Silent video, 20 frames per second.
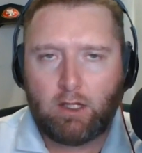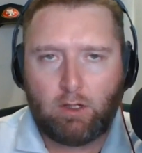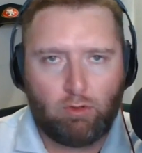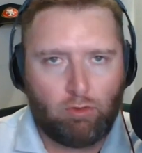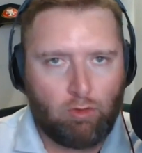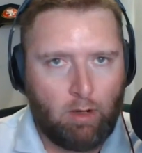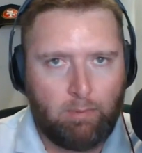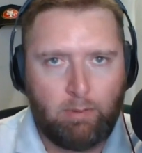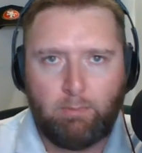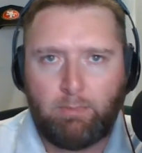
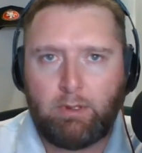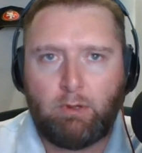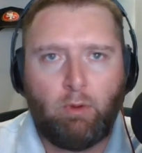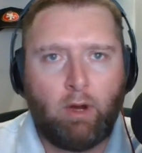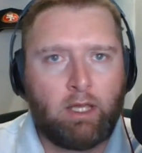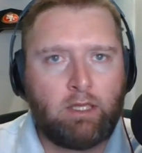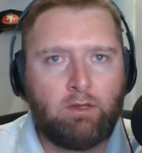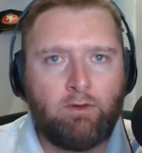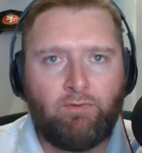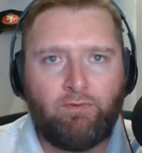grew up a
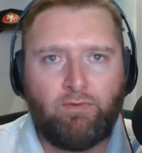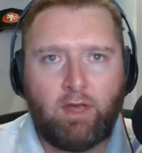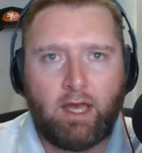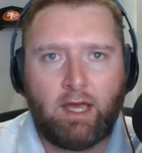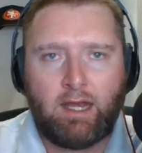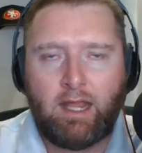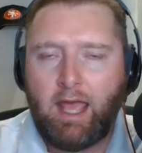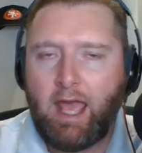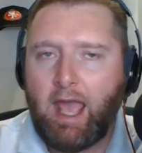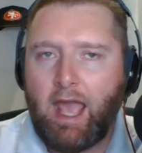BYU
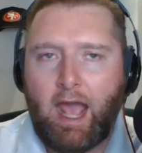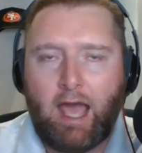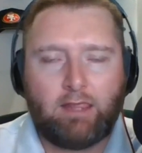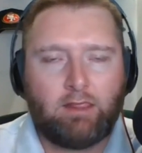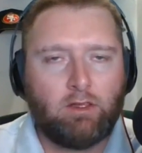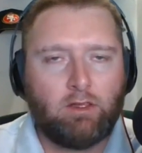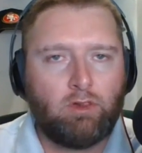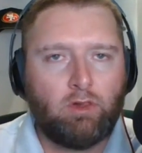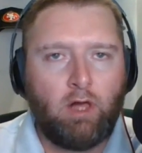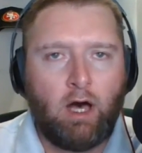fan,
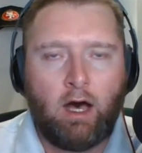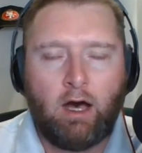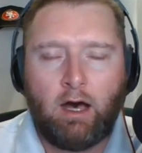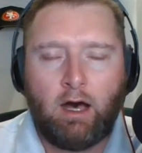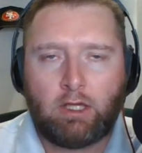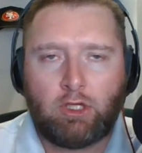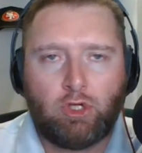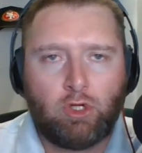had the uh,